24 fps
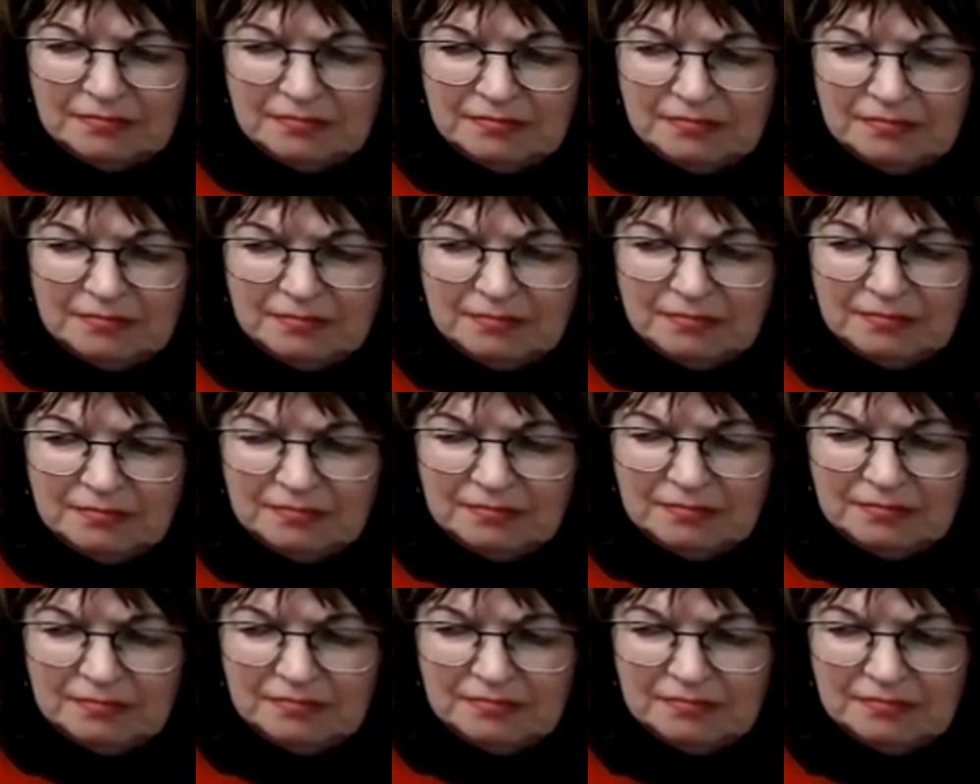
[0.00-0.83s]

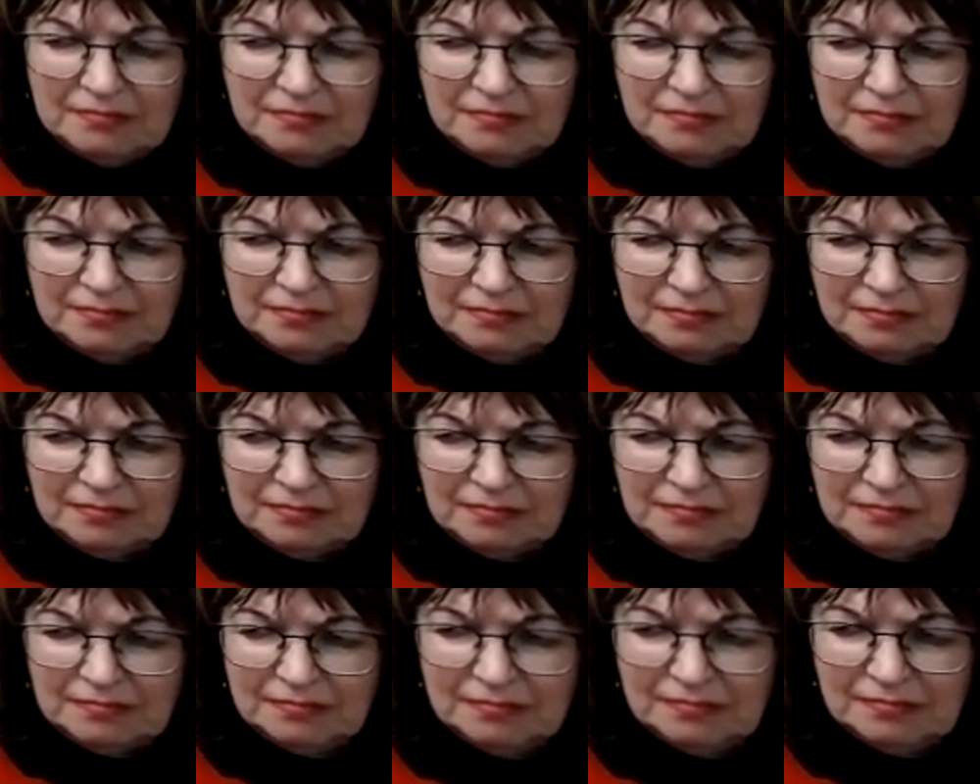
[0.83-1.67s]

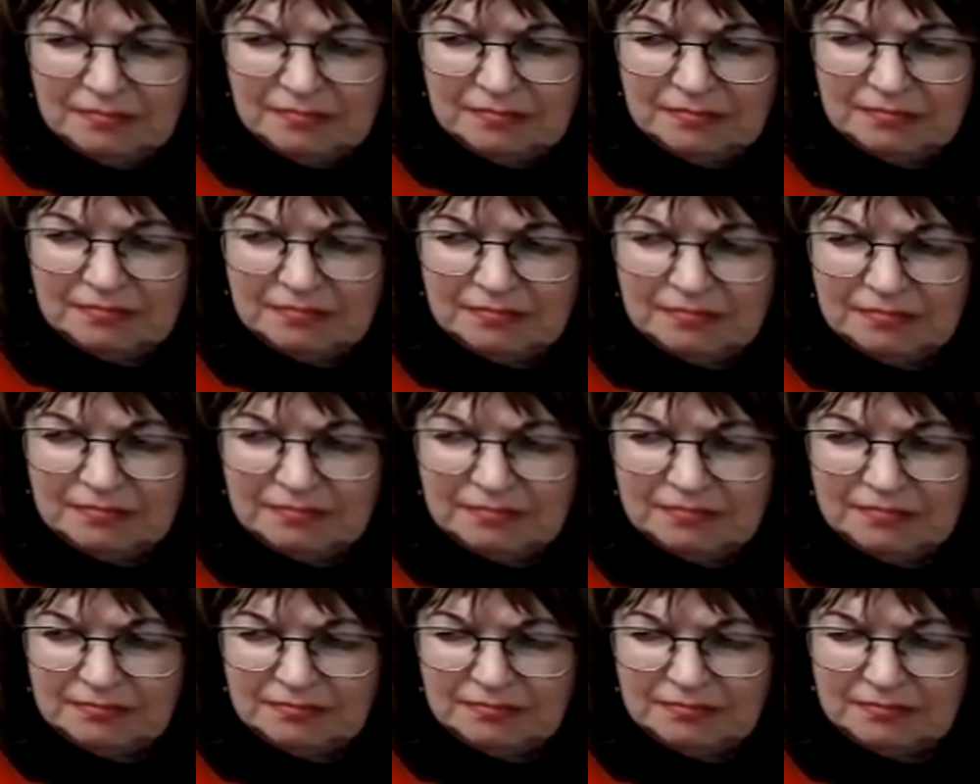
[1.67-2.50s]

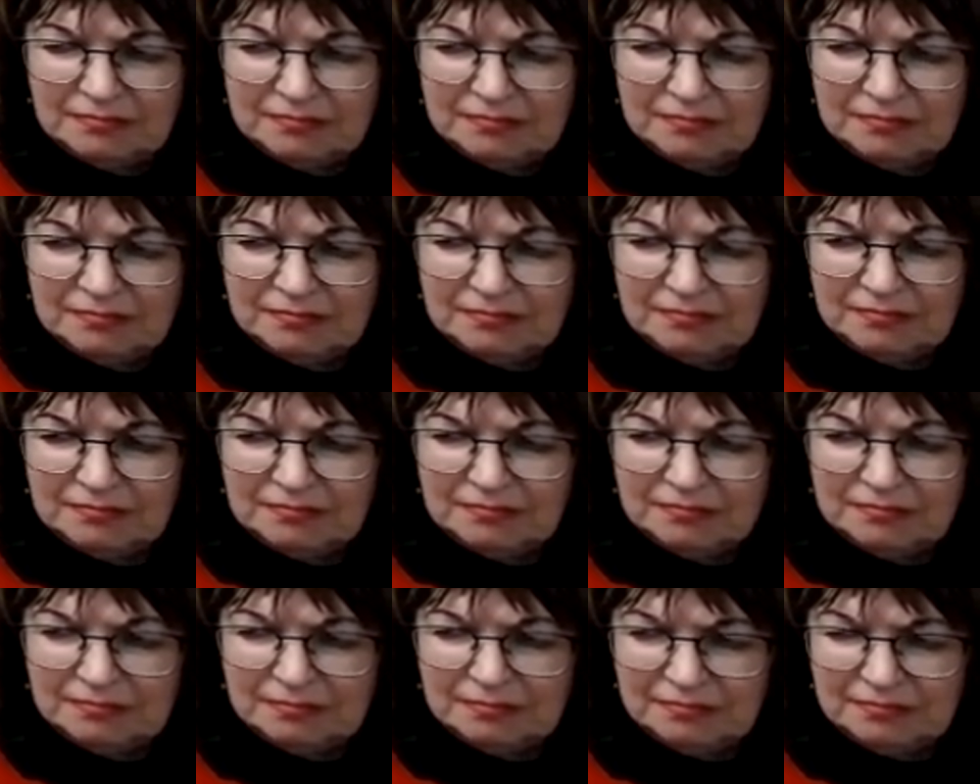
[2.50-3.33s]

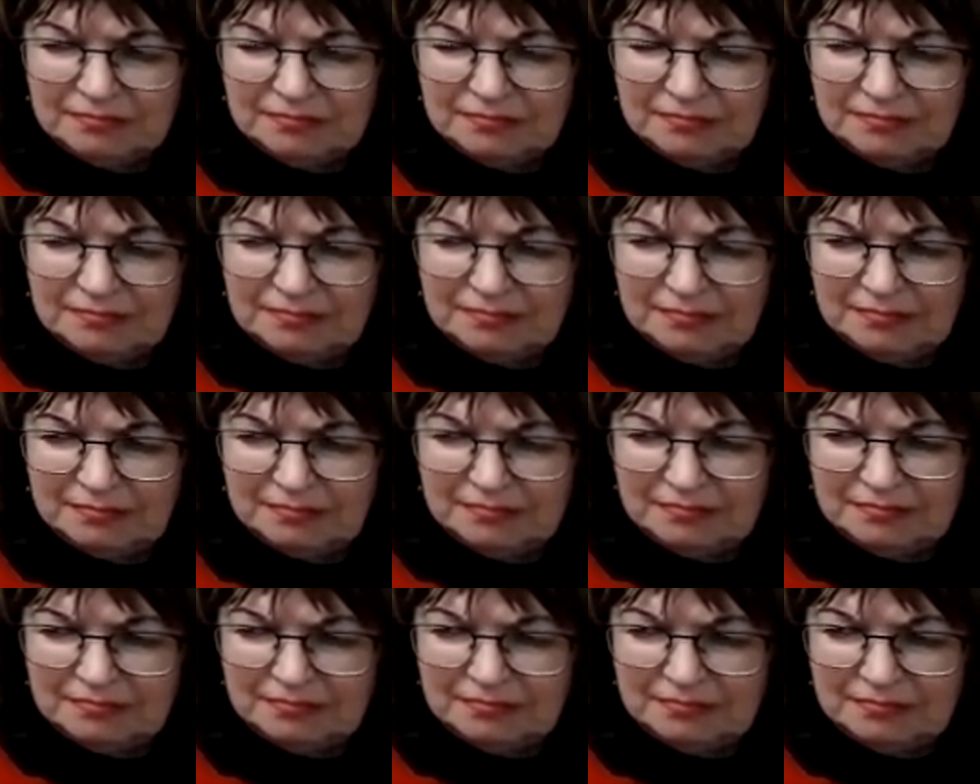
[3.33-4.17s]

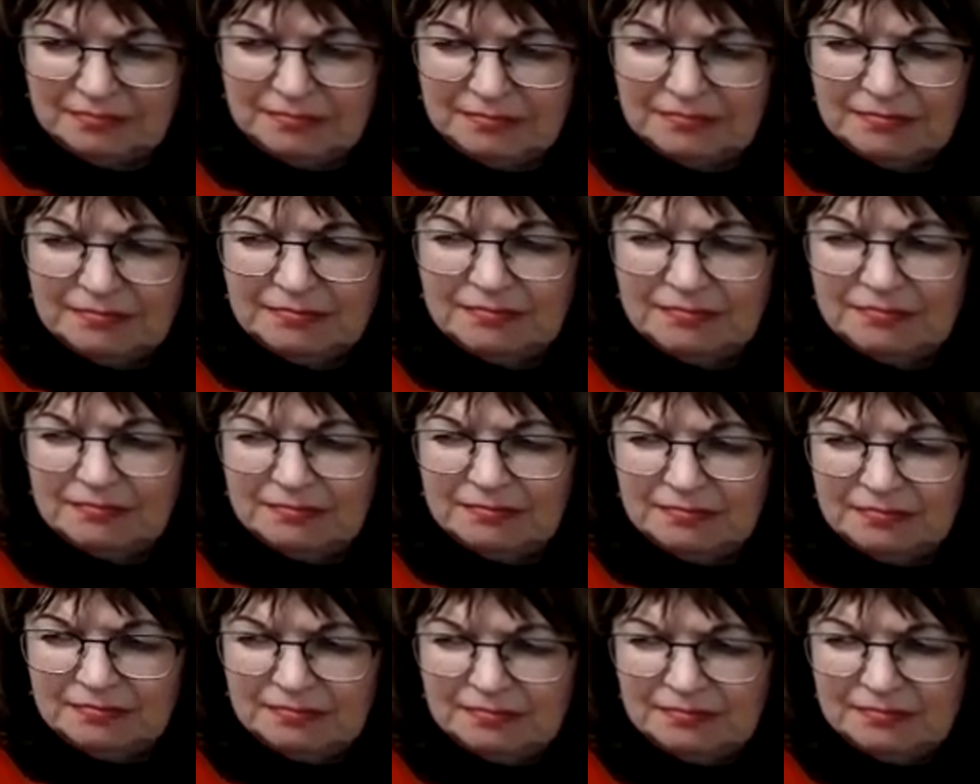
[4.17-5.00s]

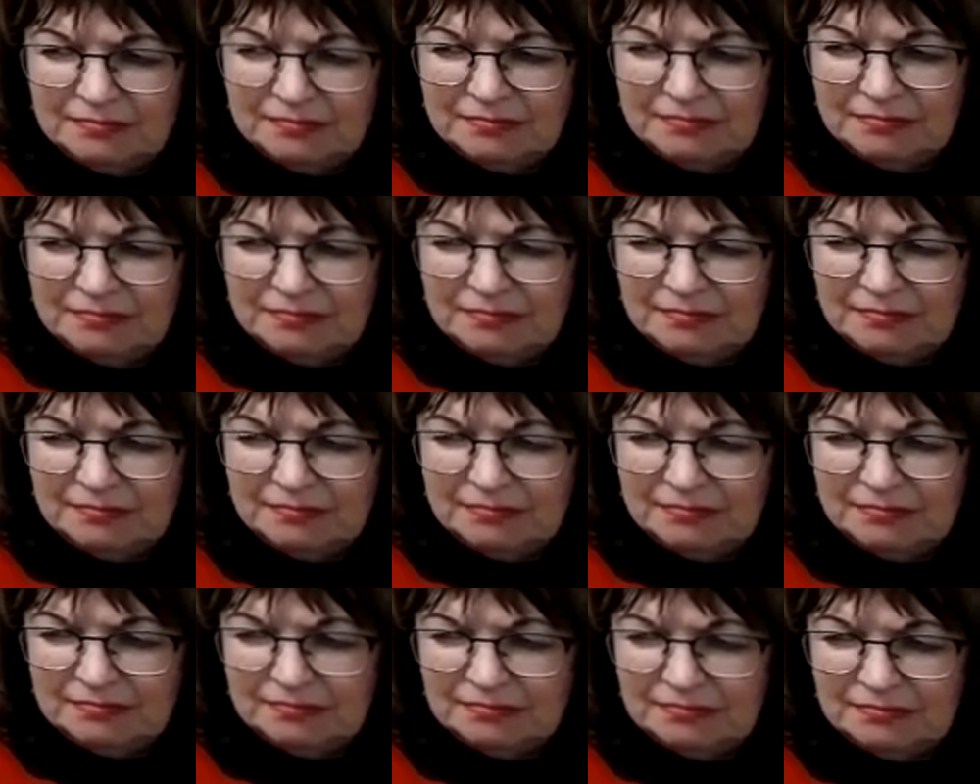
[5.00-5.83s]

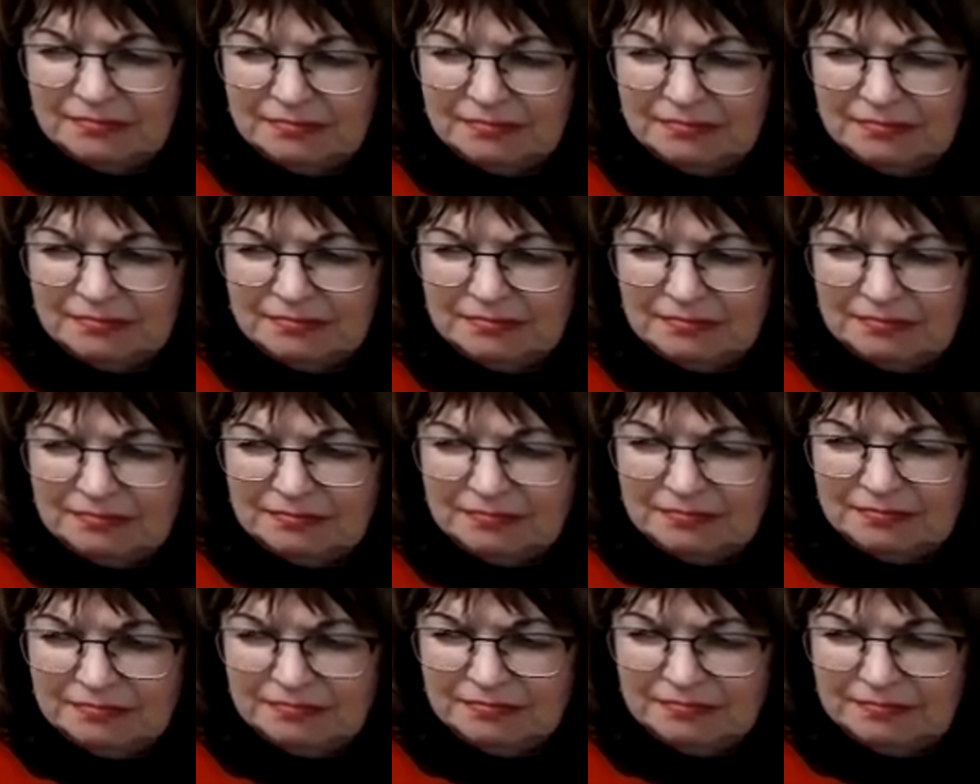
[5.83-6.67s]

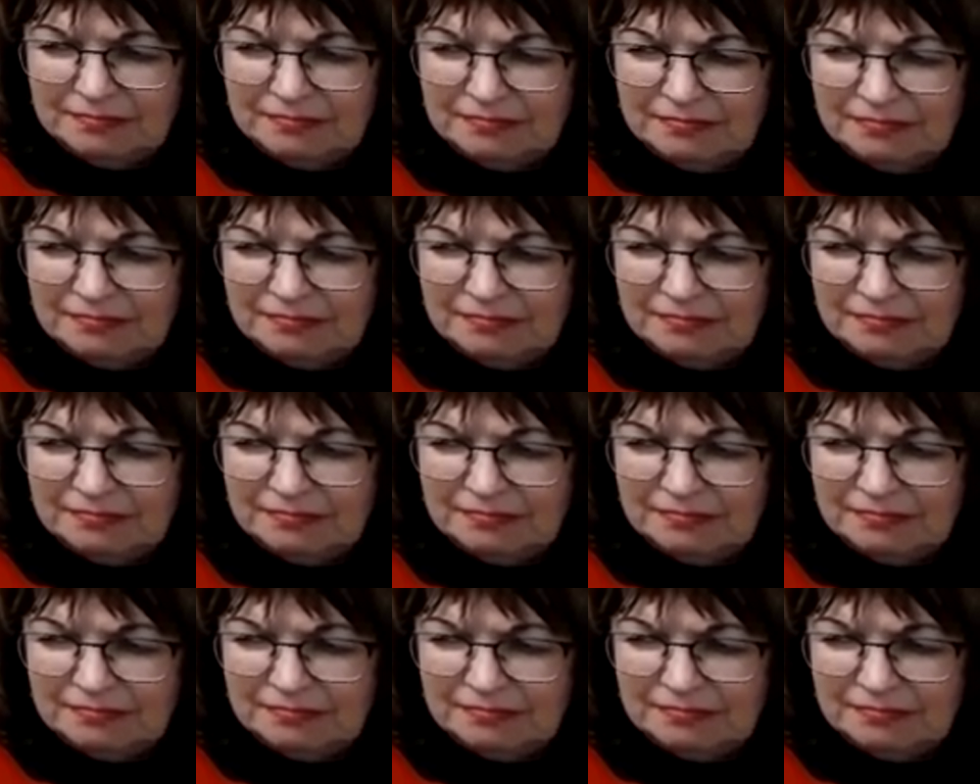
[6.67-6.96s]
[no speech]